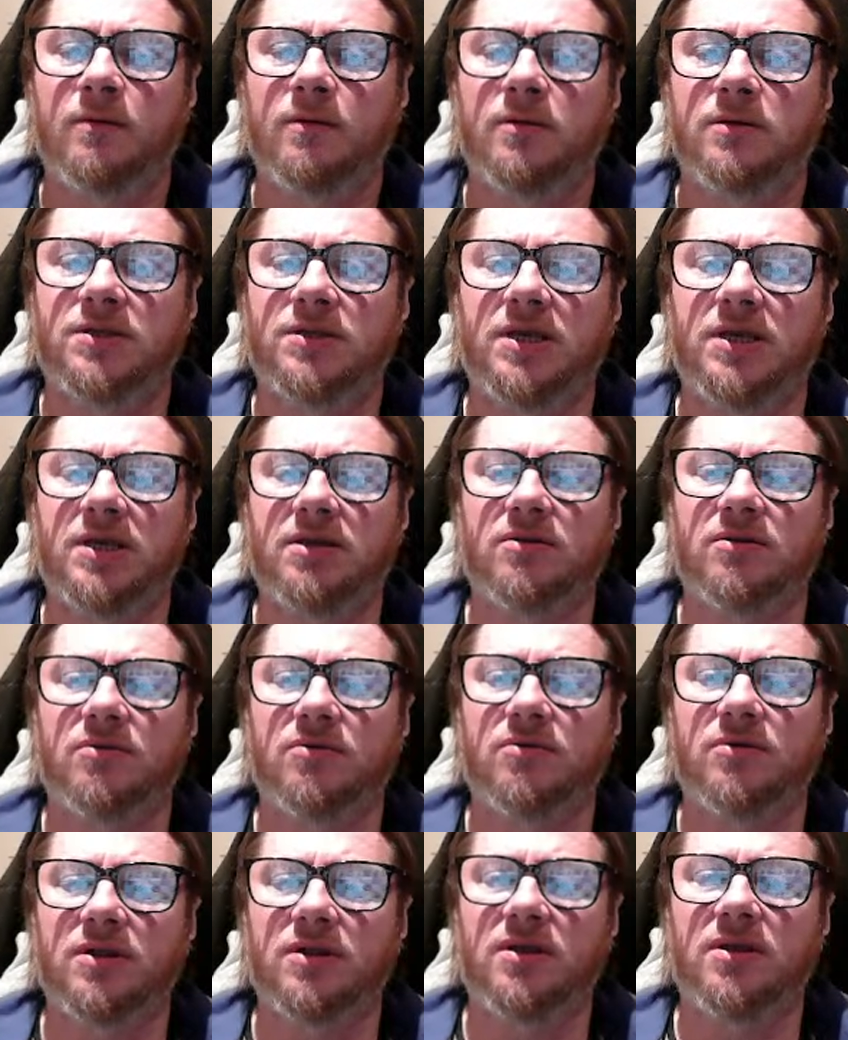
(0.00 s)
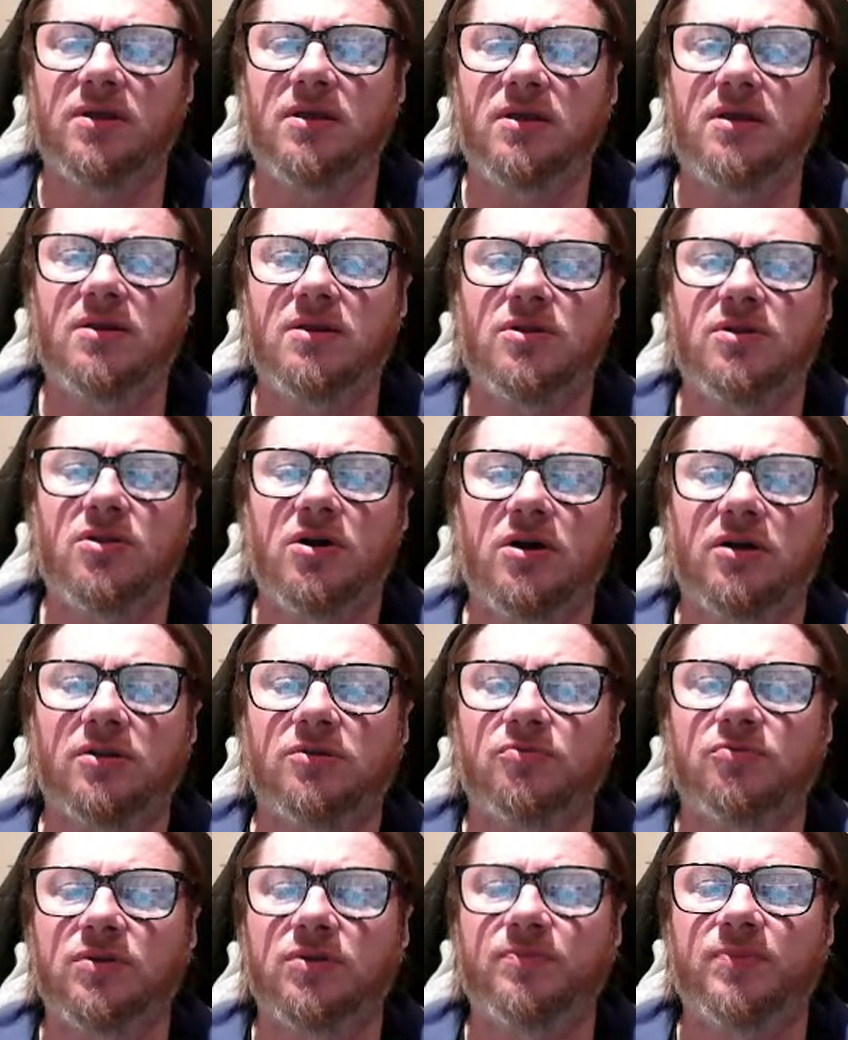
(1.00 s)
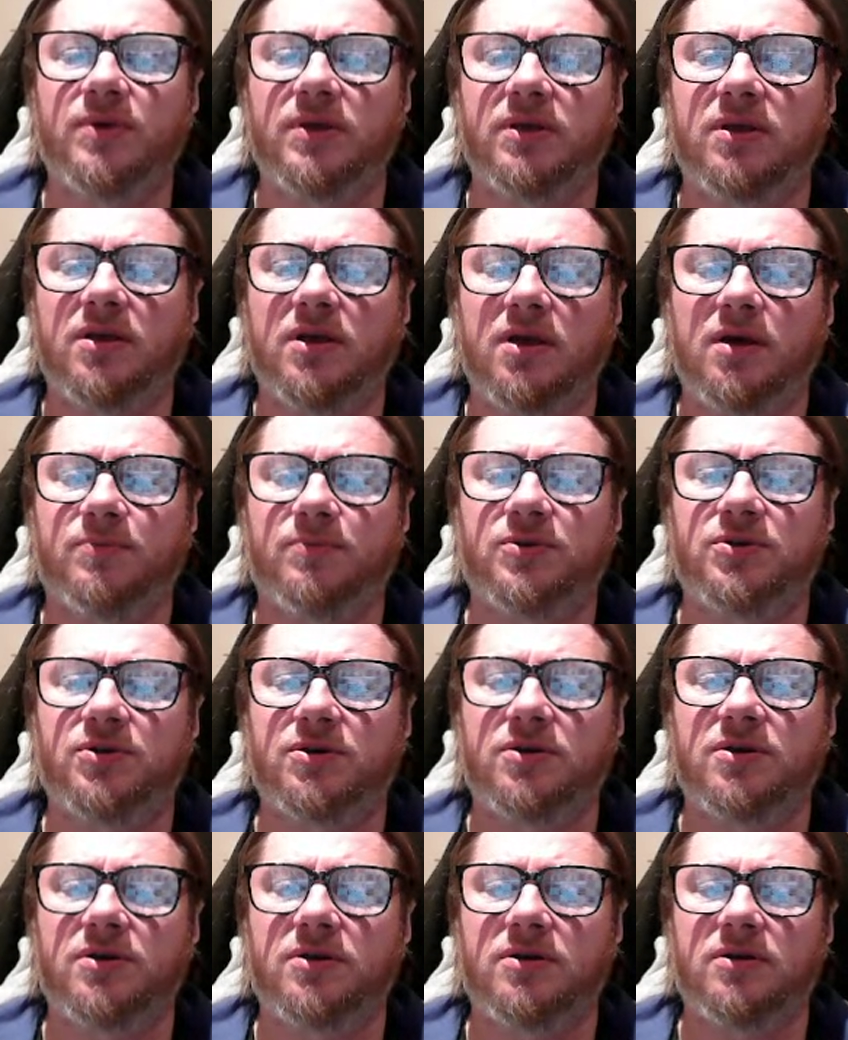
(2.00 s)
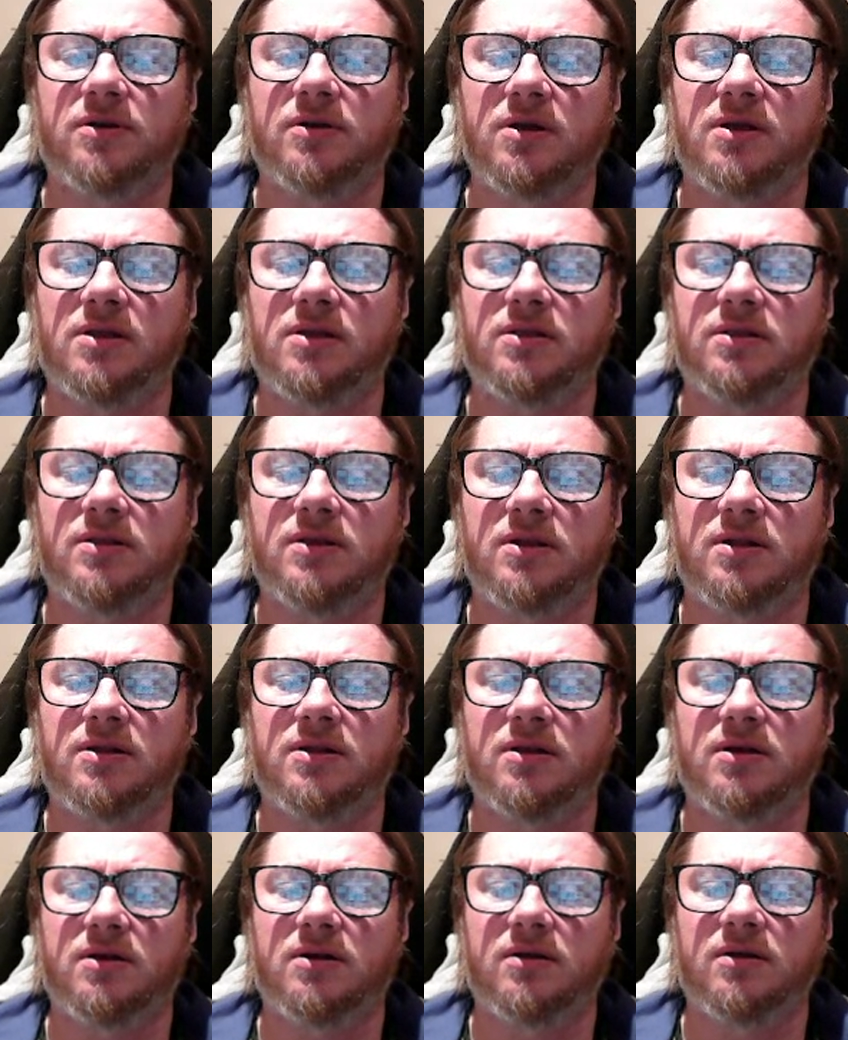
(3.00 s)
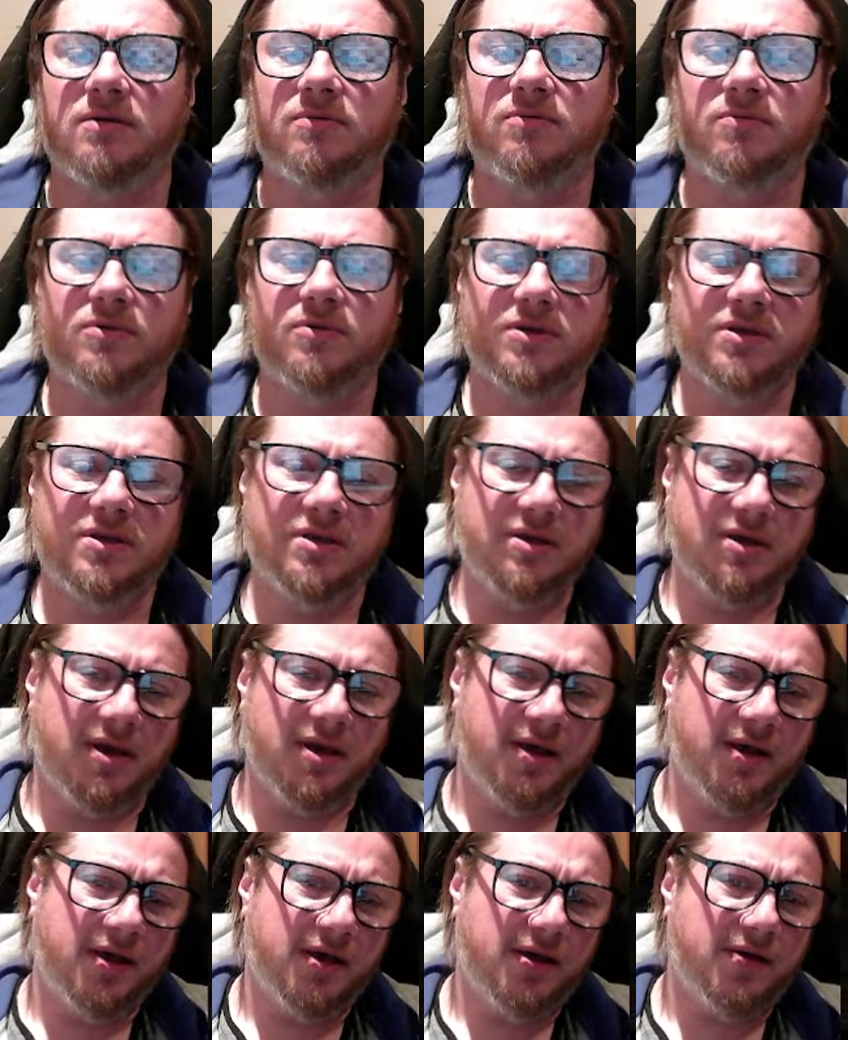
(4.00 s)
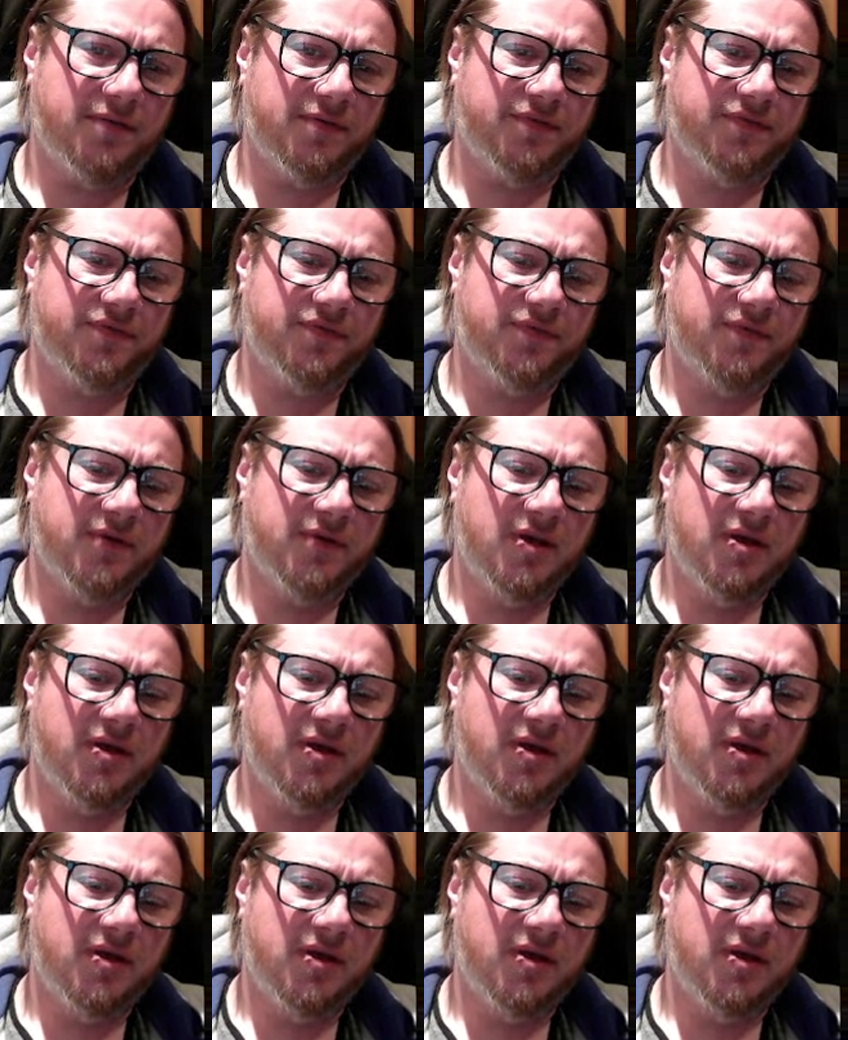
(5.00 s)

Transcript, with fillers: Taken on e, knight would be capture, and then uh, a rook ef.